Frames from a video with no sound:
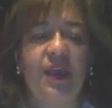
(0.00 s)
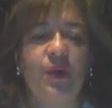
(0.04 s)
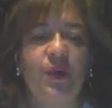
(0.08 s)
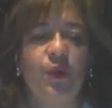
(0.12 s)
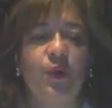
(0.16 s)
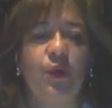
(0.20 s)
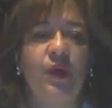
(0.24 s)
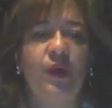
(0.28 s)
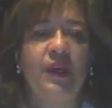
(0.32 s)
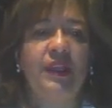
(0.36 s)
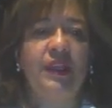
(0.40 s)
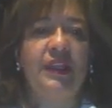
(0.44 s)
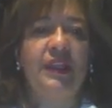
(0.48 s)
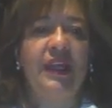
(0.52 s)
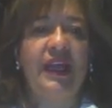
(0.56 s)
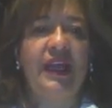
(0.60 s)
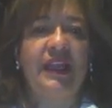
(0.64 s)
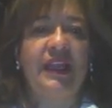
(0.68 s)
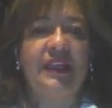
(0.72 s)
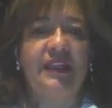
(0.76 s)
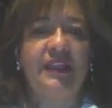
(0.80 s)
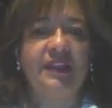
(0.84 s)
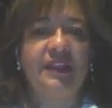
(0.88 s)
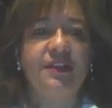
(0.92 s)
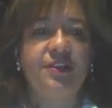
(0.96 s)
Well,
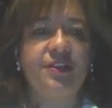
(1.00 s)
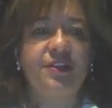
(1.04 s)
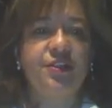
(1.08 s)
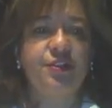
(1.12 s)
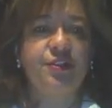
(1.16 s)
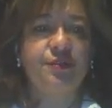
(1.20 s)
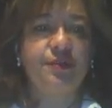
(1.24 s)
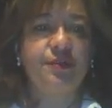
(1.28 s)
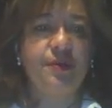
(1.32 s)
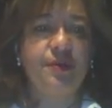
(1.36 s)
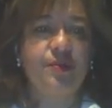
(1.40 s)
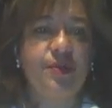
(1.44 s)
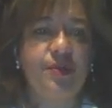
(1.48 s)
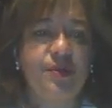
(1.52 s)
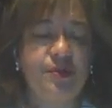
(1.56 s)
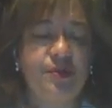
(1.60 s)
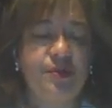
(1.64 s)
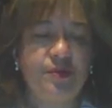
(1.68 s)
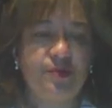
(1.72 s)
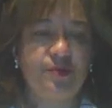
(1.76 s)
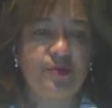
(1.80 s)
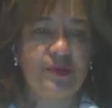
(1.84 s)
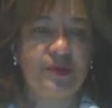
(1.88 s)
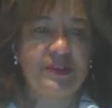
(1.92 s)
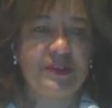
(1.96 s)
a literature
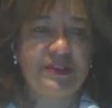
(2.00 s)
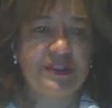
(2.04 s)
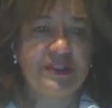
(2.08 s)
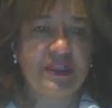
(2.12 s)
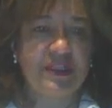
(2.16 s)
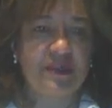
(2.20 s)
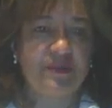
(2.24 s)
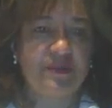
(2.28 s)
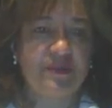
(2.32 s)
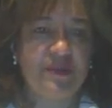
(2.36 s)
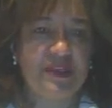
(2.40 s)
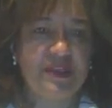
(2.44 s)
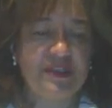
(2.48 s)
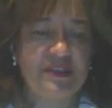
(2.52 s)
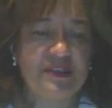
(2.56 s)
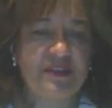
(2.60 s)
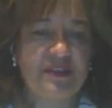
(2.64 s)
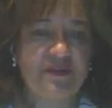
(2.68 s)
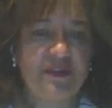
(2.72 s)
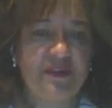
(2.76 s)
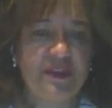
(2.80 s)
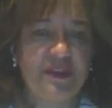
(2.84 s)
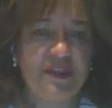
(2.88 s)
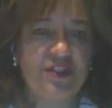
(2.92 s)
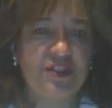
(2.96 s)
review, please keep this
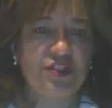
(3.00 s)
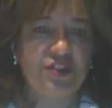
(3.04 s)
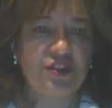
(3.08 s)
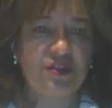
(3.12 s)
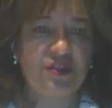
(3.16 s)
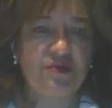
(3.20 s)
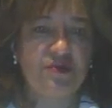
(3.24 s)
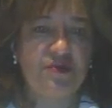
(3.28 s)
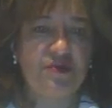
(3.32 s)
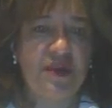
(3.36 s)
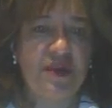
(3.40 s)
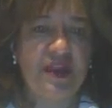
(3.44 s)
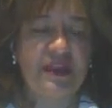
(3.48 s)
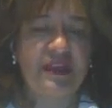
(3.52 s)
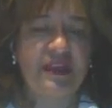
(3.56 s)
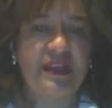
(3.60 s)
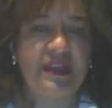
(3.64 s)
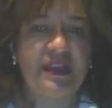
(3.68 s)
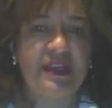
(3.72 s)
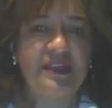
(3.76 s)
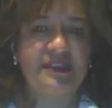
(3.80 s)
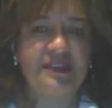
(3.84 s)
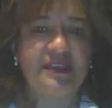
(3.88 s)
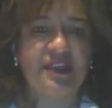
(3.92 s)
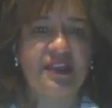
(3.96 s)
definition in mind,
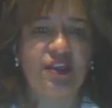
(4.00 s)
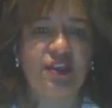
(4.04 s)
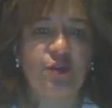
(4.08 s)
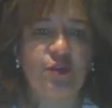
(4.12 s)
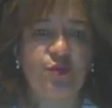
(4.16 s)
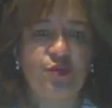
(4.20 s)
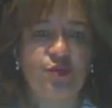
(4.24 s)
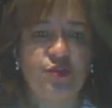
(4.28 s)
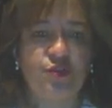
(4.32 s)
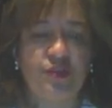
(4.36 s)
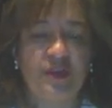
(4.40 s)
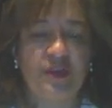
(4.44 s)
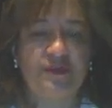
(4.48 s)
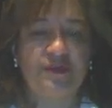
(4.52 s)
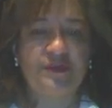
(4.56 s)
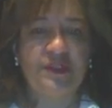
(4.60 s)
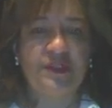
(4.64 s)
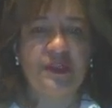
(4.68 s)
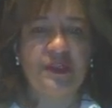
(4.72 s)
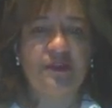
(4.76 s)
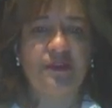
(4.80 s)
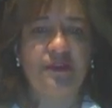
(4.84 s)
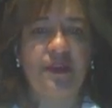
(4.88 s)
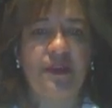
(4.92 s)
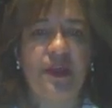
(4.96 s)
is an
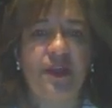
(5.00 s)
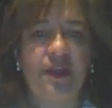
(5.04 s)
objective,